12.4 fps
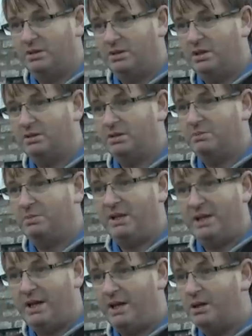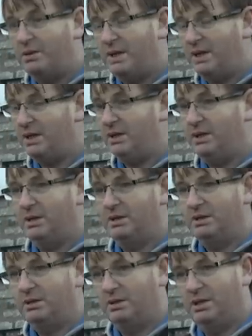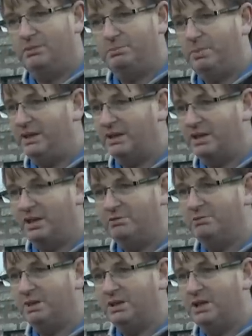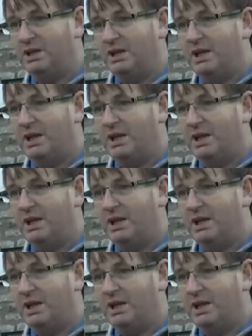Not by the IRA, not by the government,